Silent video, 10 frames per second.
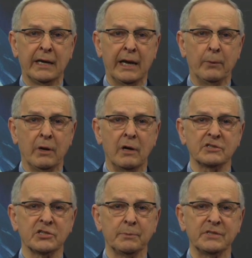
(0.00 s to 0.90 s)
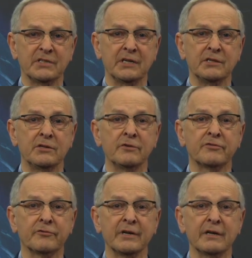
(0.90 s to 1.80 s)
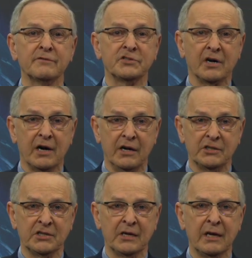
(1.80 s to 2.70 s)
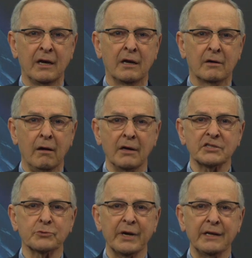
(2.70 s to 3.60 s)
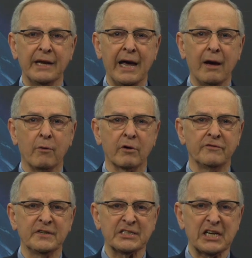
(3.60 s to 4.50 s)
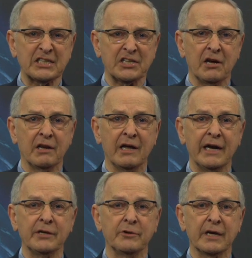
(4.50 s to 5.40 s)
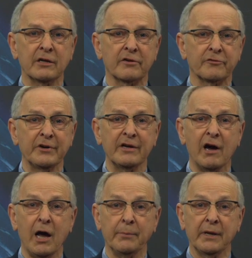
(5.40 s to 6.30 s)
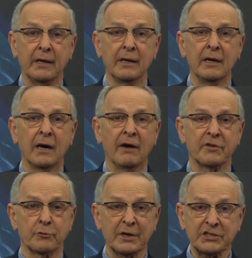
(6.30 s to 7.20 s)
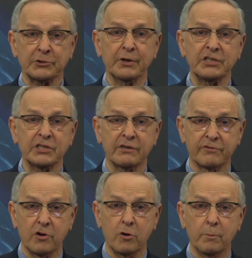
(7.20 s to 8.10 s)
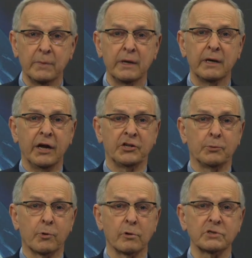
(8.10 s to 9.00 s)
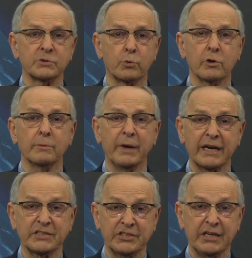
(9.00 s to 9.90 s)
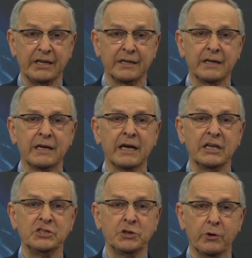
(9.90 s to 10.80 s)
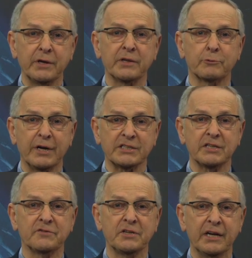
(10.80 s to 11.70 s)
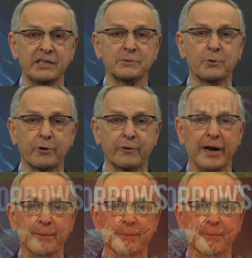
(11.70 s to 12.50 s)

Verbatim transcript: and will also be sent to you free of charge. Call us right now or visit us online to get your free copy of The Restoration of Rome and Tomorrow's World magazine. Enjoy the rest of today's program.